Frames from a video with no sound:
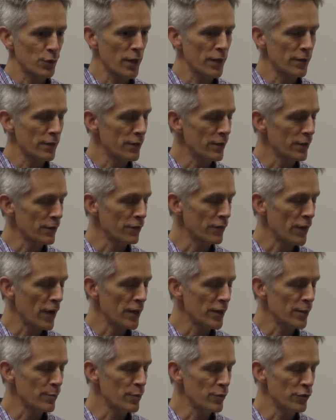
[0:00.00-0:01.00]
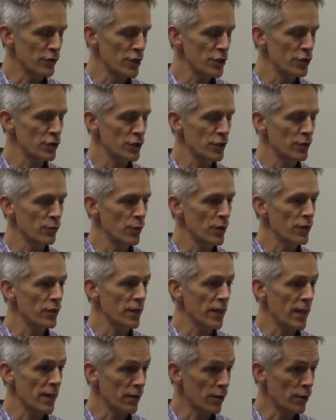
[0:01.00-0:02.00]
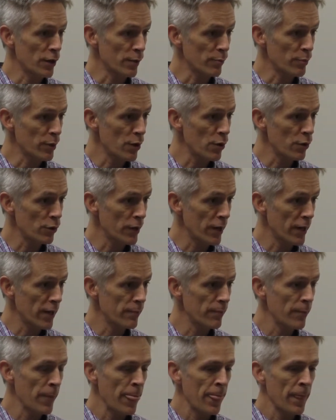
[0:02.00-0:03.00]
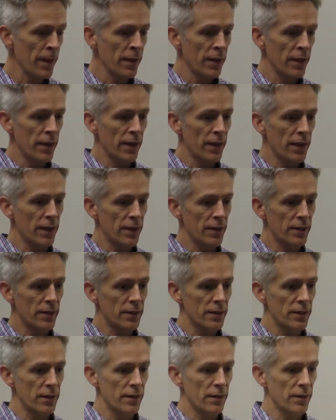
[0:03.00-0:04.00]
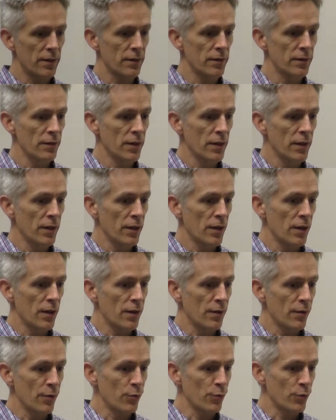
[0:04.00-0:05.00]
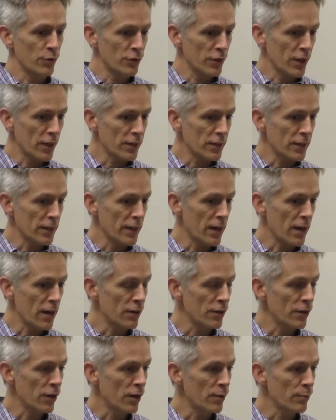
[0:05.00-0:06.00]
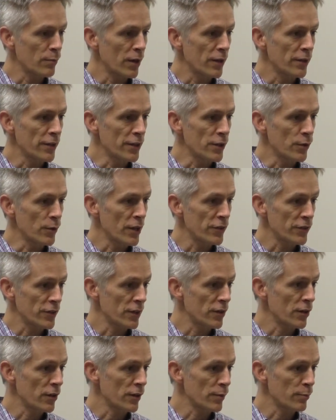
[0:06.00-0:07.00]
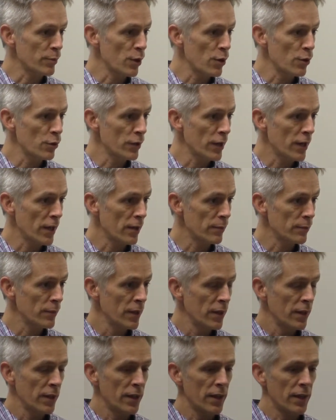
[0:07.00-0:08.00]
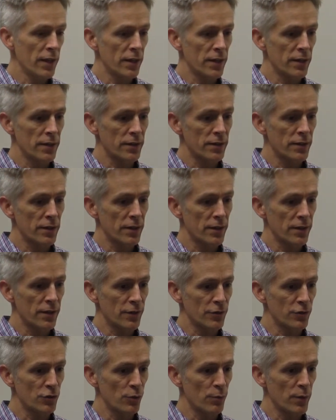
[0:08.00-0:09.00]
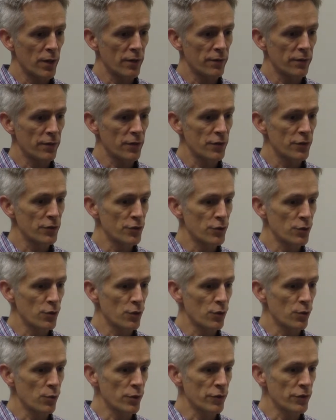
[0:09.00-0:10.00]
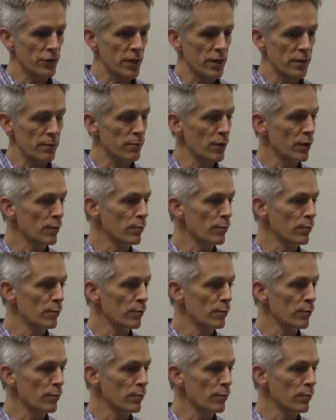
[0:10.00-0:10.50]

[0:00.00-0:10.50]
trying to find a position with an Antarctic program, and uh, uh, was luckily hired on by the U.S. Antarctic Program, and uh, so my first tour was at